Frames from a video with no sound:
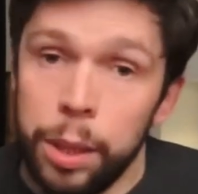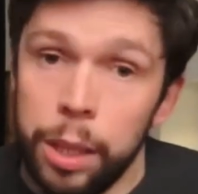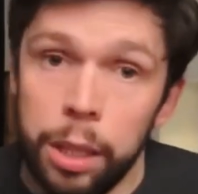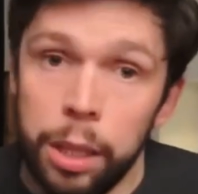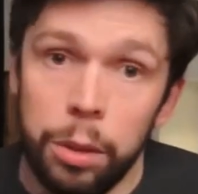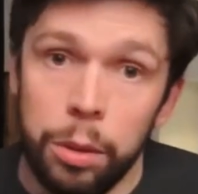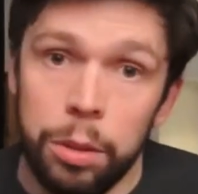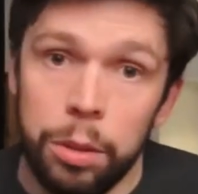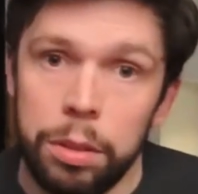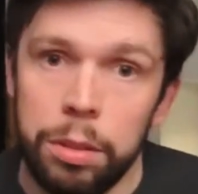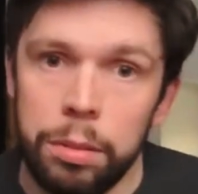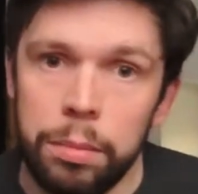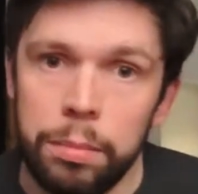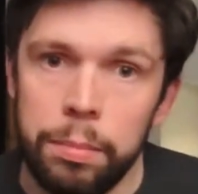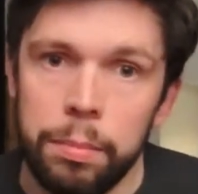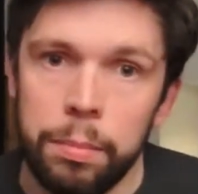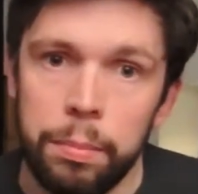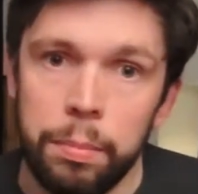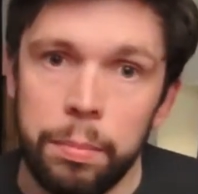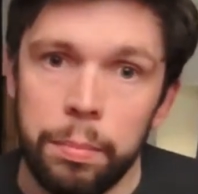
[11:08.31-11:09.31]
includes
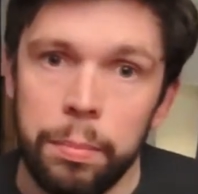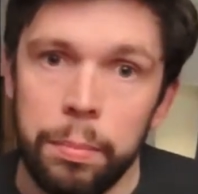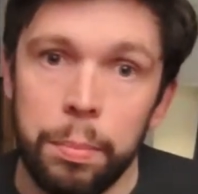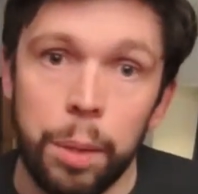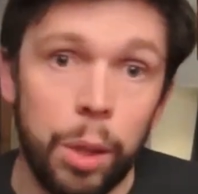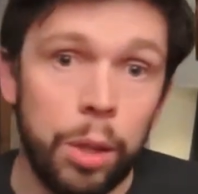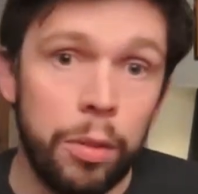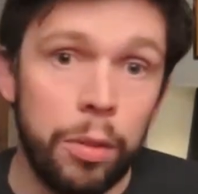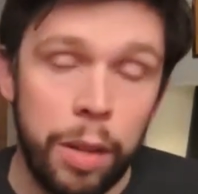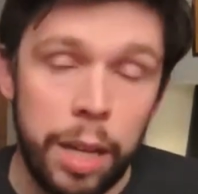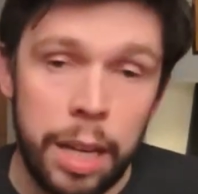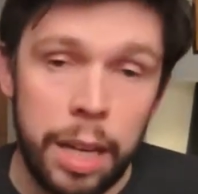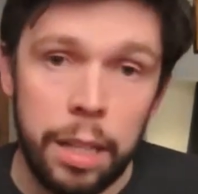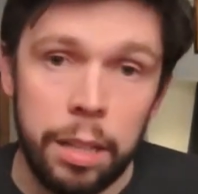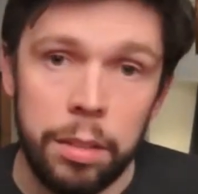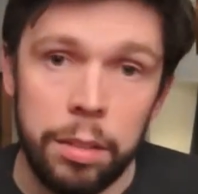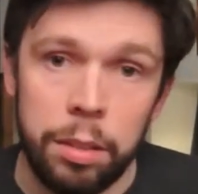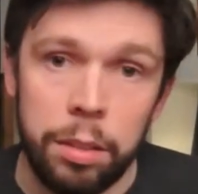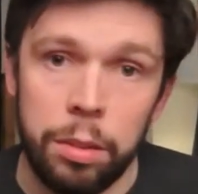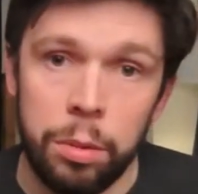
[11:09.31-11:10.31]
book
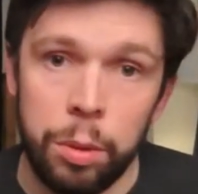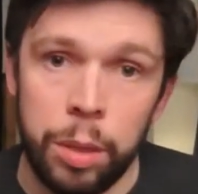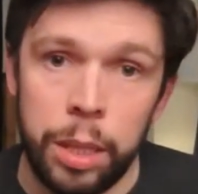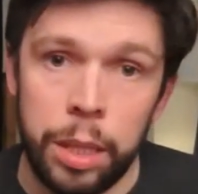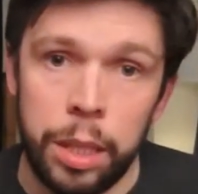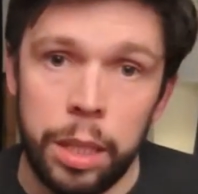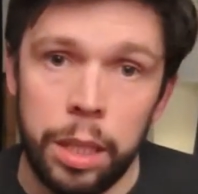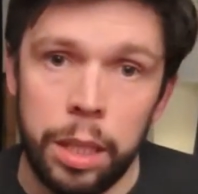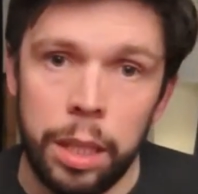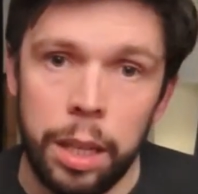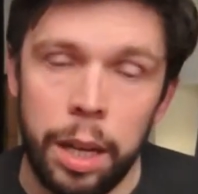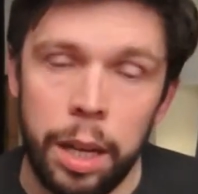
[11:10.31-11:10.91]
fairs as well.